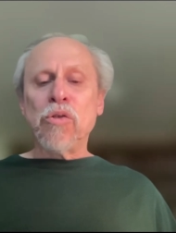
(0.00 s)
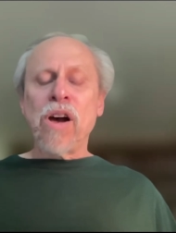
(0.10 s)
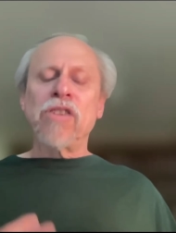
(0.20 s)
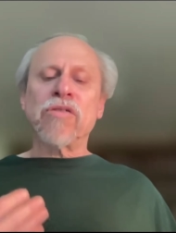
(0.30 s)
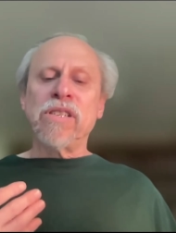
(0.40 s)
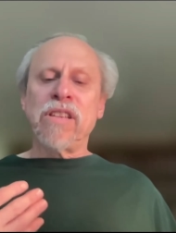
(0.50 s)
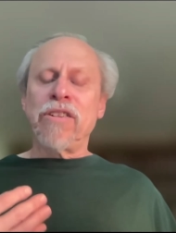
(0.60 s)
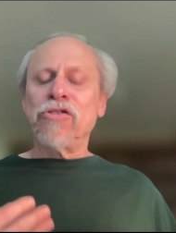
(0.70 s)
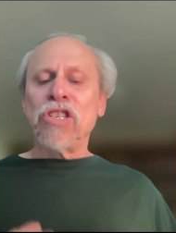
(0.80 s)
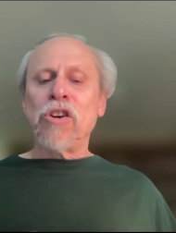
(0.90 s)
countries that
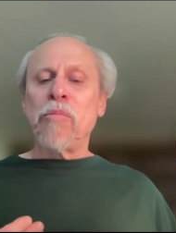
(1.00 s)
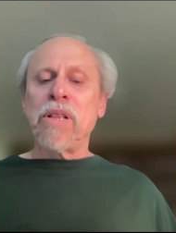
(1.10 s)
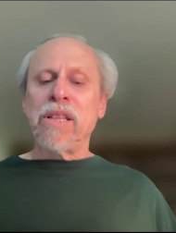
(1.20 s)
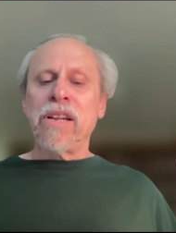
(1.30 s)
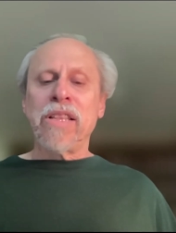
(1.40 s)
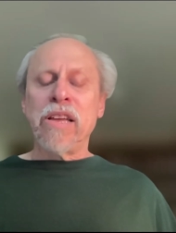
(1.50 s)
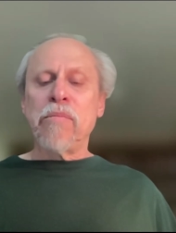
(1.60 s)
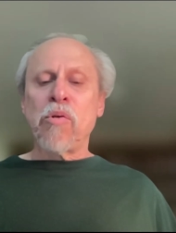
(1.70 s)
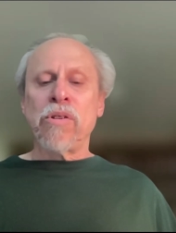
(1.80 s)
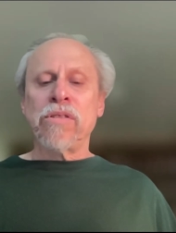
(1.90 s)
are geopolitically
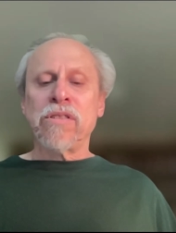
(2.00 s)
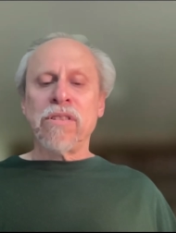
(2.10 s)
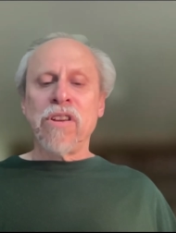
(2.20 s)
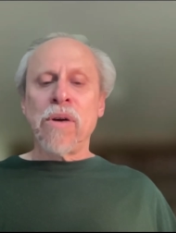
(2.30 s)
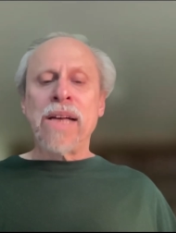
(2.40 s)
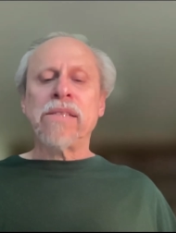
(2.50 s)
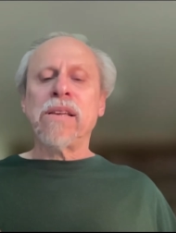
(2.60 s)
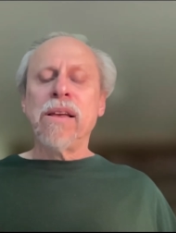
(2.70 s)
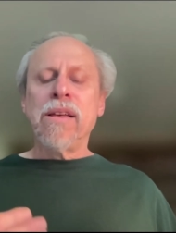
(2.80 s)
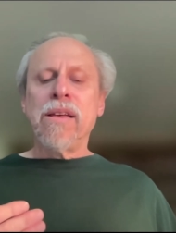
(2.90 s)
important to the US,
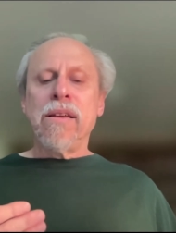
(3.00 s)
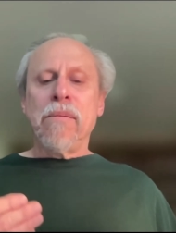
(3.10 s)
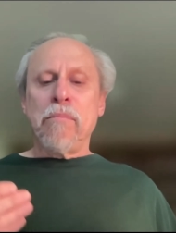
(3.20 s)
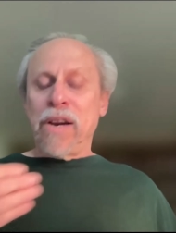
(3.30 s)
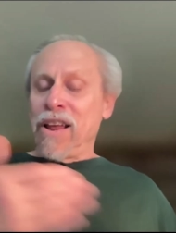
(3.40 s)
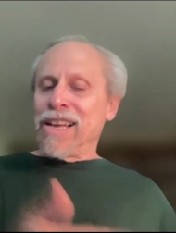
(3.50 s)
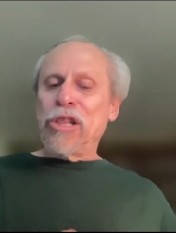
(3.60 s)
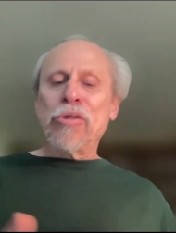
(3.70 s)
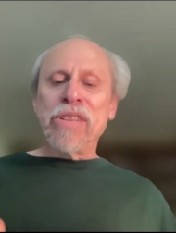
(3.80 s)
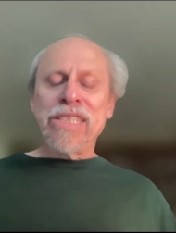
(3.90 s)
but
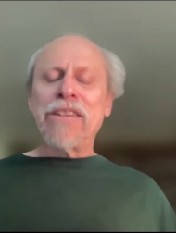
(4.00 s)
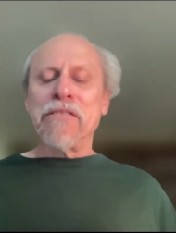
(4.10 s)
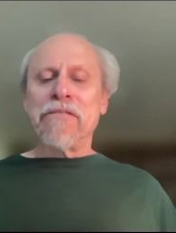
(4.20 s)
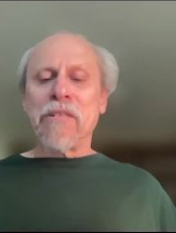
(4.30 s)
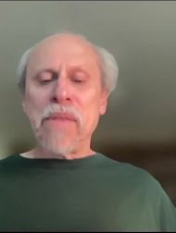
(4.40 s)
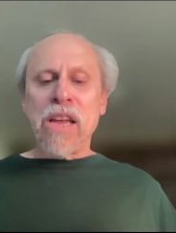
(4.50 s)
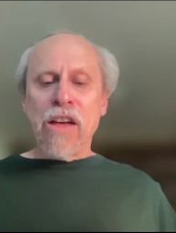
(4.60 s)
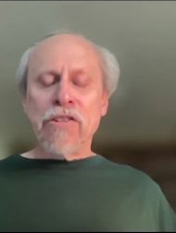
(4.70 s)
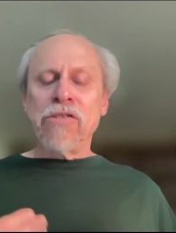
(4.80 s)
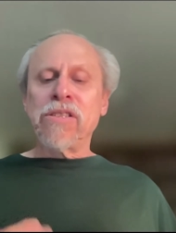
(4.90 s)
clearly different from the
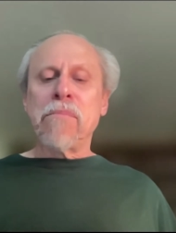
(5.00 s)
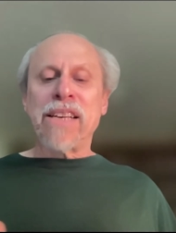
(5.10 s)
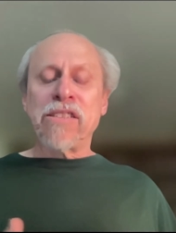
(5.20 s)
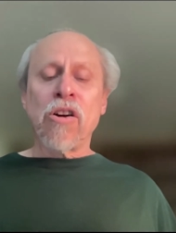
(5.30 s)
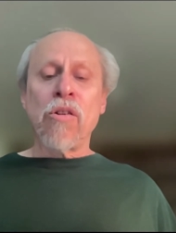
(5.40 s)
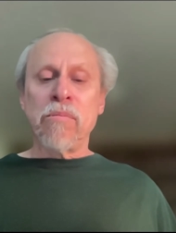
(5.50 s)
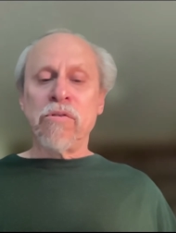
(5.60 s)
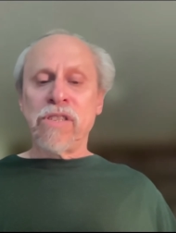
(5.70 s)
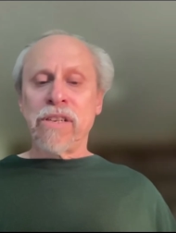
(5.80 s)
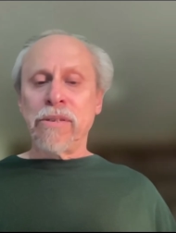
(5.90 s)
others, Mexico and
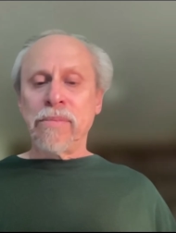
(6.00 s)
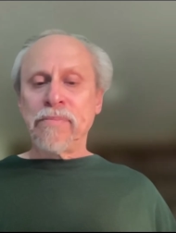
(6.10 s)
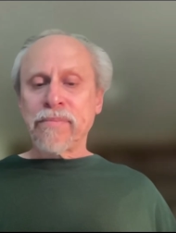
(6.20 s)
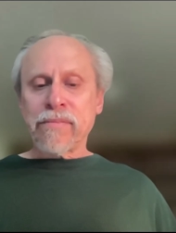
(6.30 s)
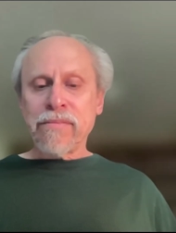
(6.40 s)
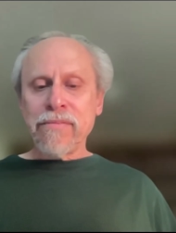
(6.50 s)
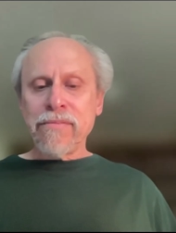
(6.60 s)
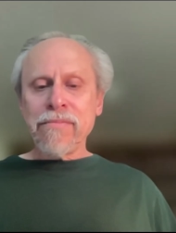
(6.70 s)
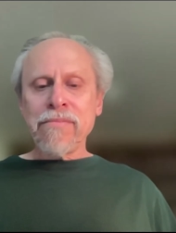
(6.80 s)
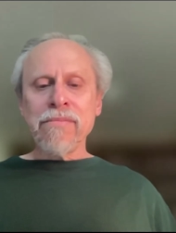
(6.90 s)
Brazil.
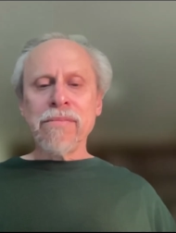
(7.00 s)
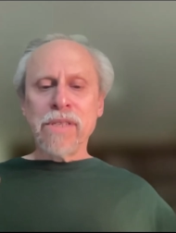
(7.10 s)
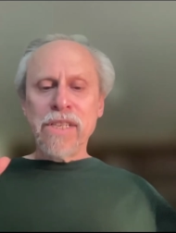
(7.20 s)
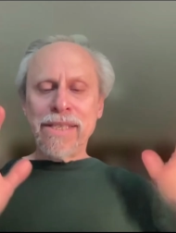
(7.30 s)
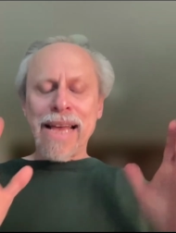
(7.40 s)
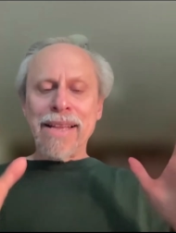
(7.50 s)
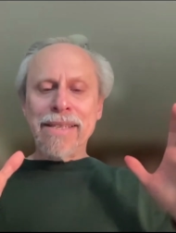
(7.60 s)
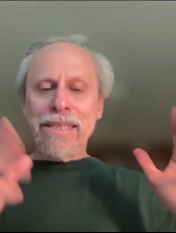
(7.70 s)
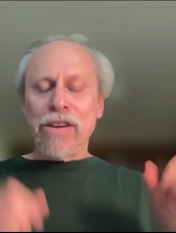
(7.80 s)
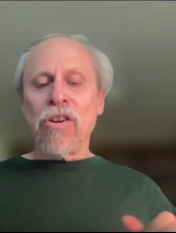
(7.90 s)

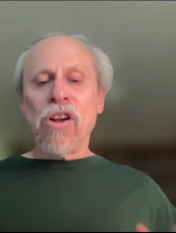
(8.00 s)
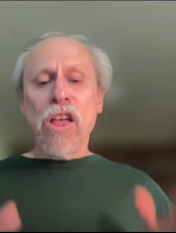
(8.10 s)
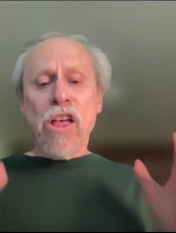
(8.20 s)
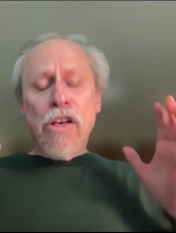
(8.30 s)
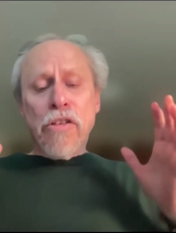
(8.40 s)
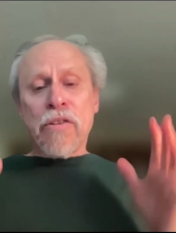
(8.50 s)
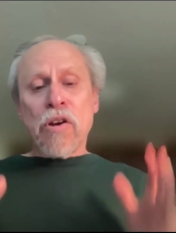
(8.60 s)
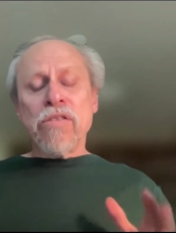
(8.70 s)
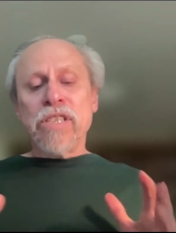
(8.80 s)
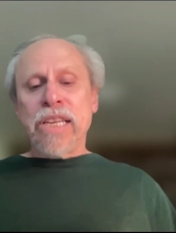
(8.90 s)
Second tier.
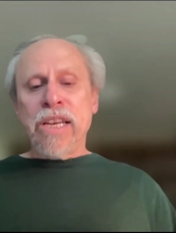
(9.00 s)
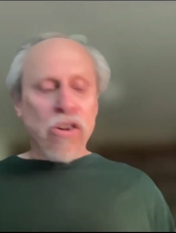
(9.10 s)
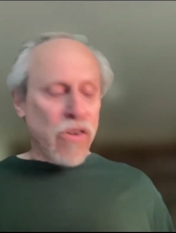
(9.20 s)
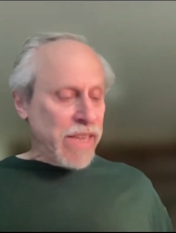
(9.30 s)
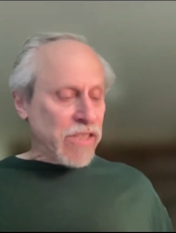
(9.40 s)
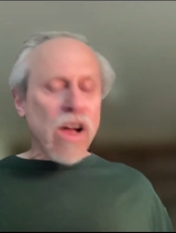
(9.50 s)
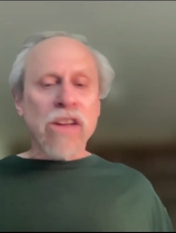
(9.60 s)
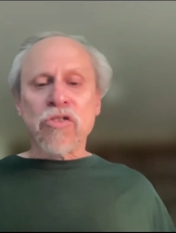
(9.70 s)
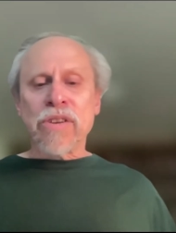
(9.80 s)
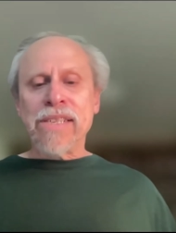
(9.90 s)
Third tier is
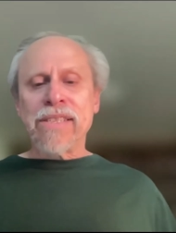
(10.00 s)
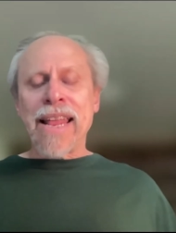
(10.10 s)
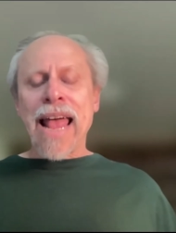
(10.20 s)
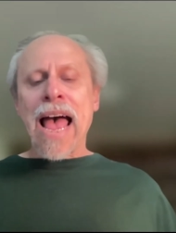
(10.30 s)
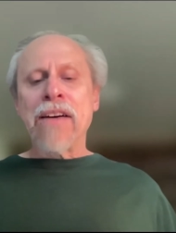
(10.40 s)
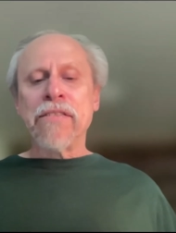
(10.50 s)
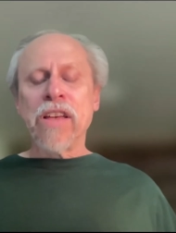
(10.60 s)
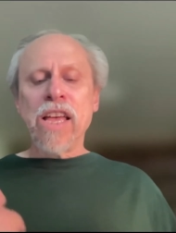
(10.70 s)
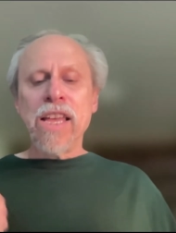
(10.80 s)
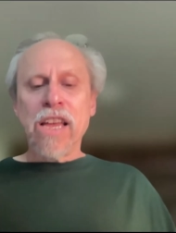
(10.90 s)
countries that have
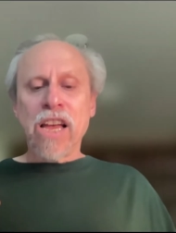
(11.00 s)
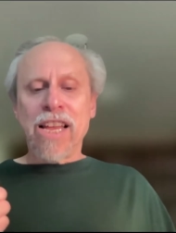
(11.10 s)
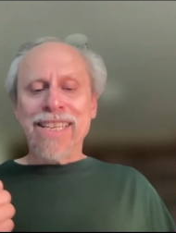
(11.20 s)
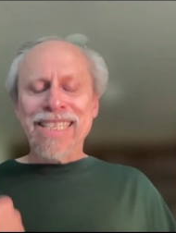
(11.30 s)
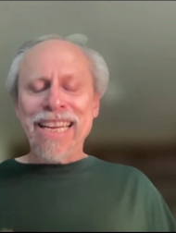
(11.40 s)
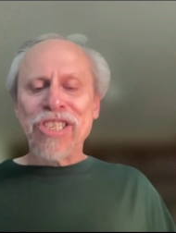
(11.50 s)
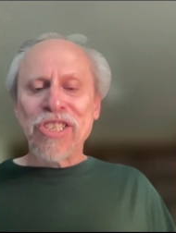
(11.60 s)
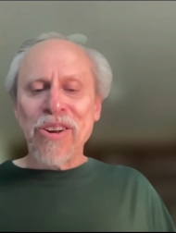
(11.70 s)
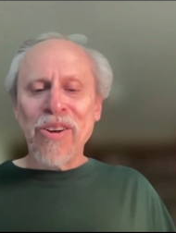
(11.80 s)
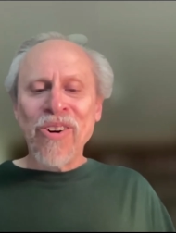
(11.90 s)

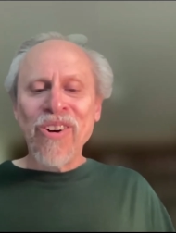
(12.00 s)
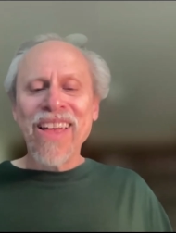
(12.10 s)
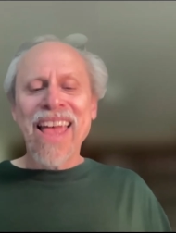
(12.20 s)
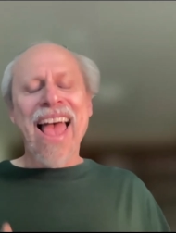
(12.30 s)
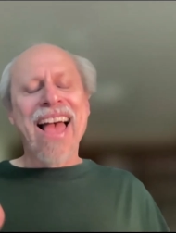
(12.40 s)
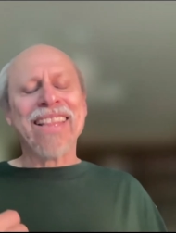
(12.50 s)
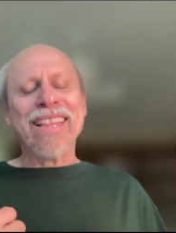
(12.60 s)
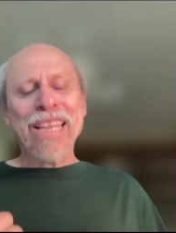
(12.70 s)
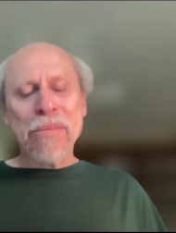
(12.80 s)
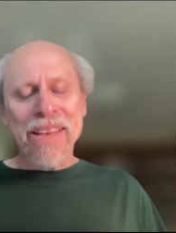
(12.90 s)
conditional
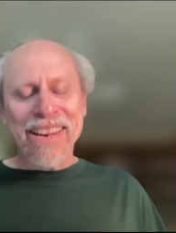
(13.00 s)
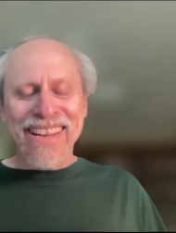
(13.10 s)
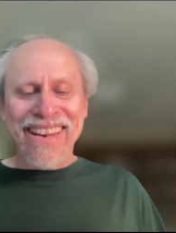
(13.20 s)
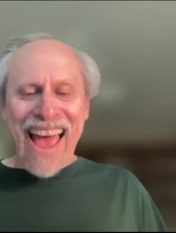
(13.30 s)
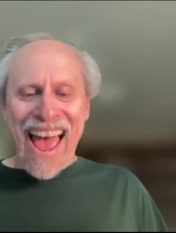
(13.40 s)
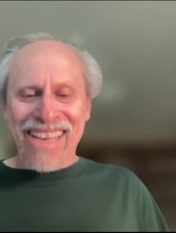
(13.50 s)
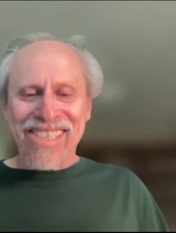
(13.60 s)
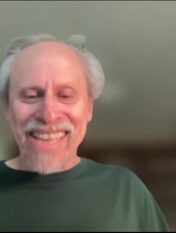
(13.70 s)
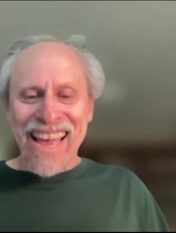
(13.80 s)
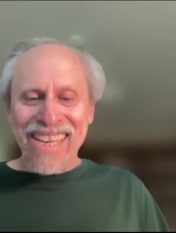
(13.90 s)
and limited
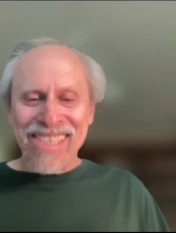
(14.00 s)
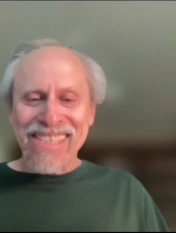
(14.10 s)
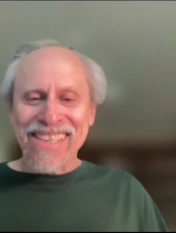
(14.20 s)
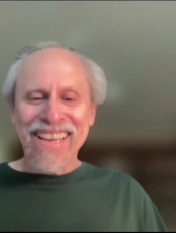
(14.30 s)
access,